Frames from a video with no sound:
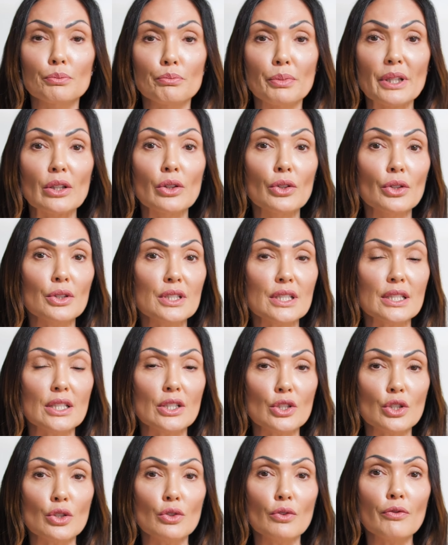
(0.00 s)
be looked
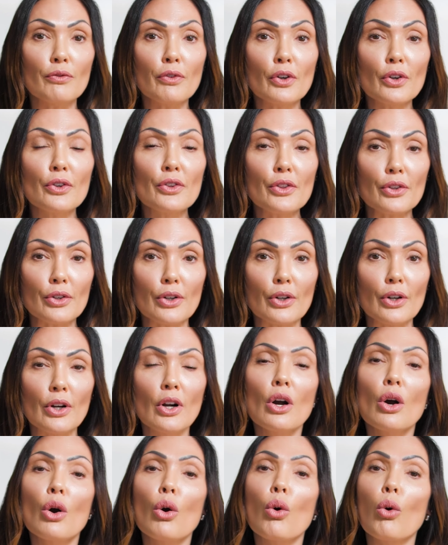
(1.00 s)
into further,